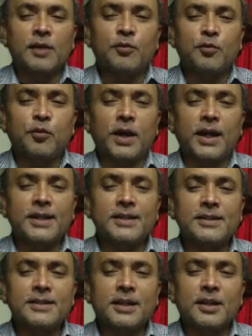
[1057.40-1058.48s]

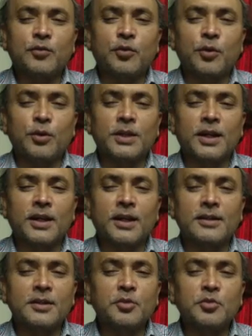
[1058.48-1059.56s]
fight for the
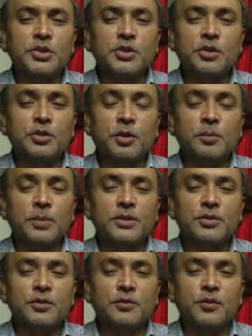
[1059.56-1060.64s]
nutrition
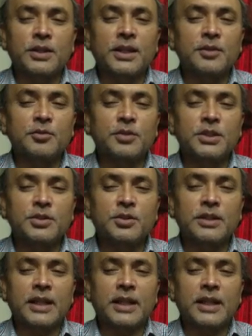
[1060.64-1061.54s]
competition for the nutrition.